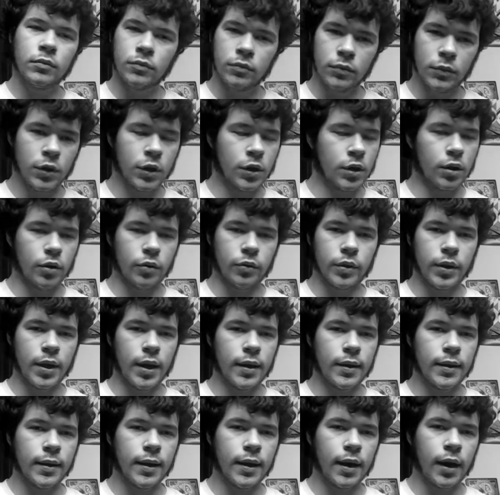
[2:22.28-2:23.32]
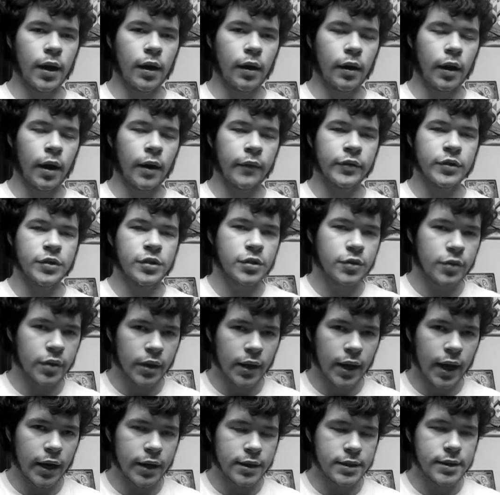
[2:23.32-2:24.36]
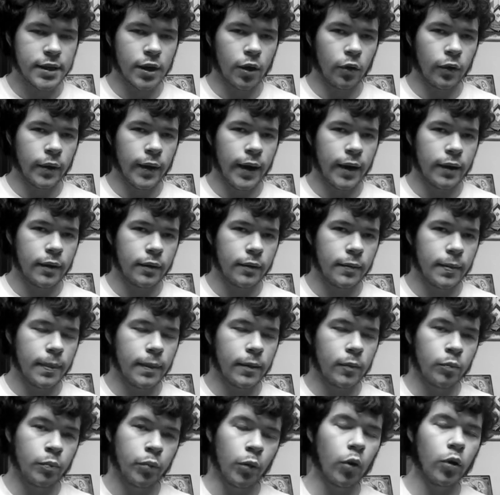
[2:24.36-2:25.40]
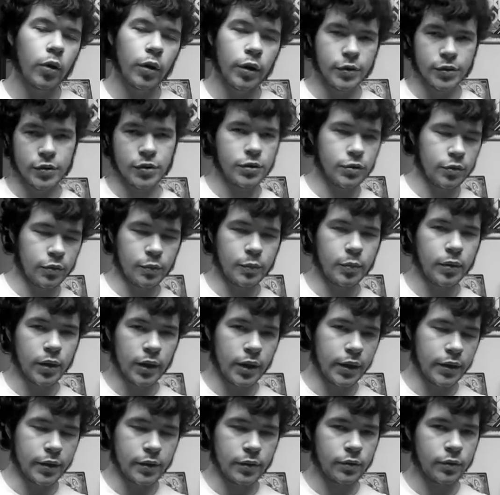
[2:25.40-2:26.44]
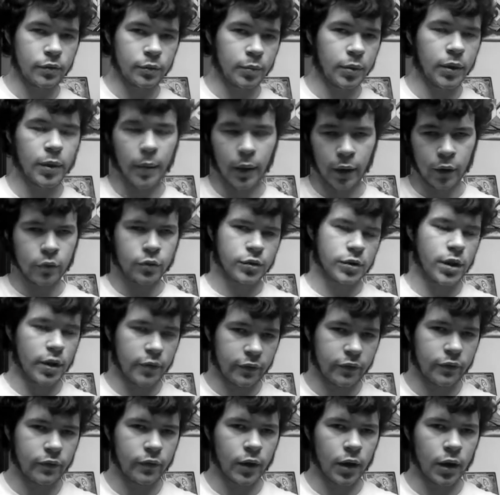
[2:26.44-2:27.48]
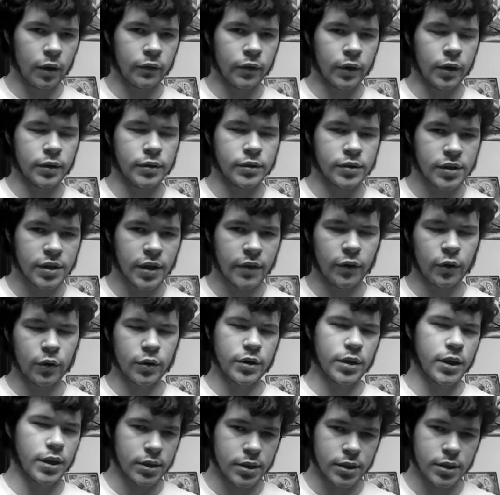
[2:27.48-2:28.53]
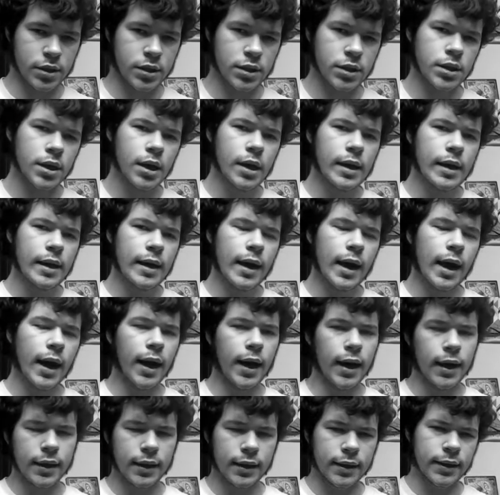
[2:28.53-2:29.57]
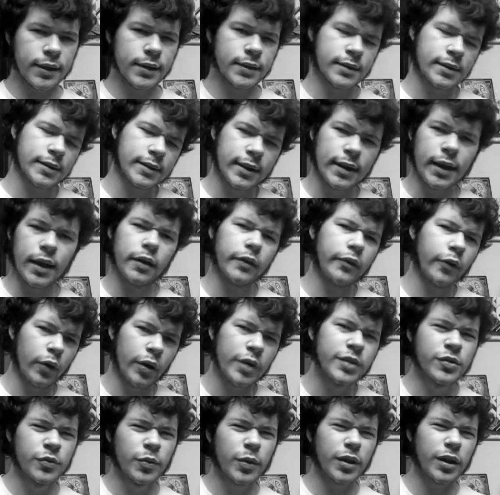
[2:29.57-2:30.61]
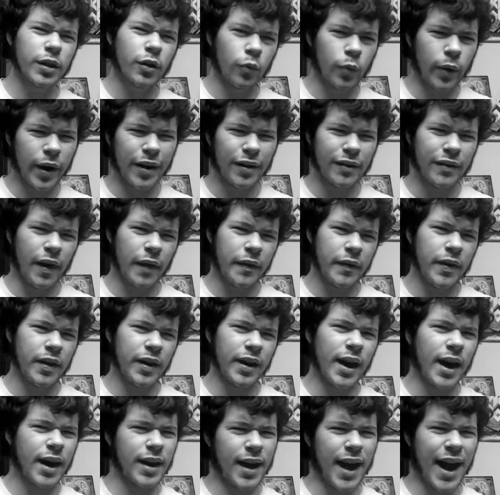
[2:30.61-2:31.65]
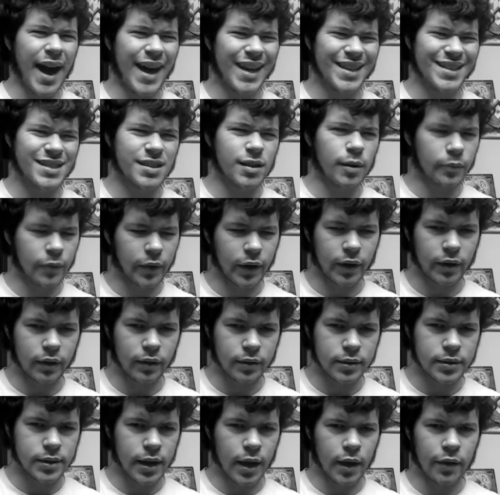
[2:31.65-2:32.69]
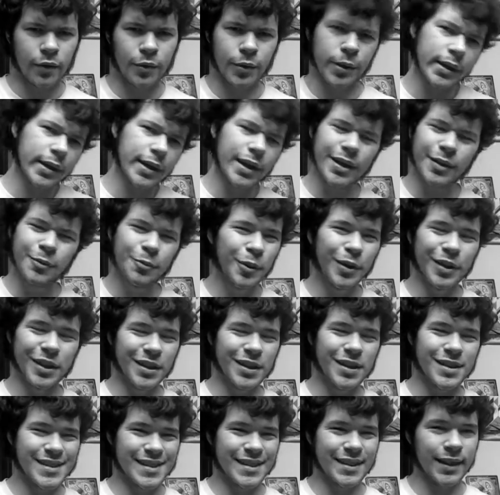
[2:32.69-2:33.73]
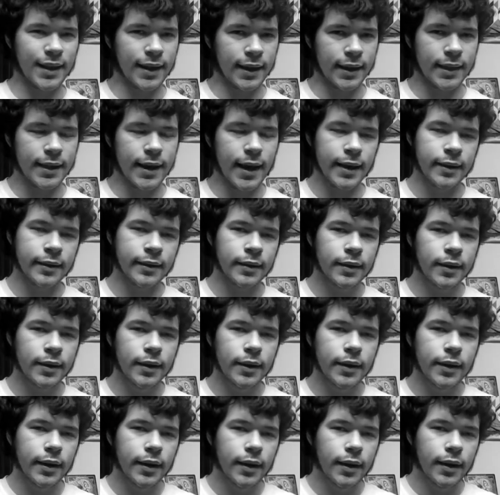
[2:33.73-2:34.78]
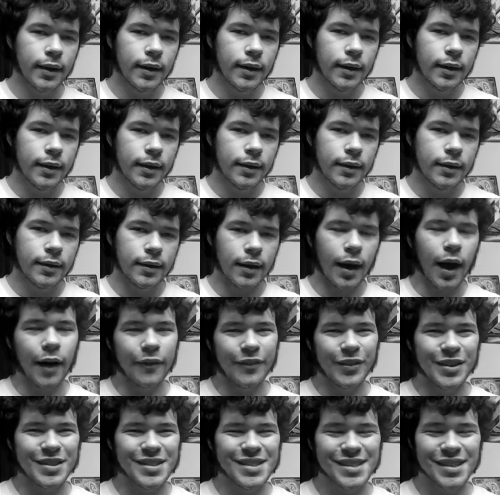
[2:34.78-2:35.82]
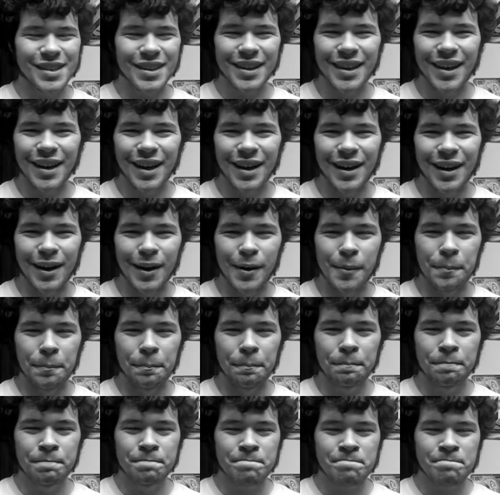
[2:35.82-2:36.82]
you know, that obviously you can kind of tell that Boris, who played by Gustav von Seifertitz, is really aware that they kind of had something together, and he really doesn't like that, obviously. Other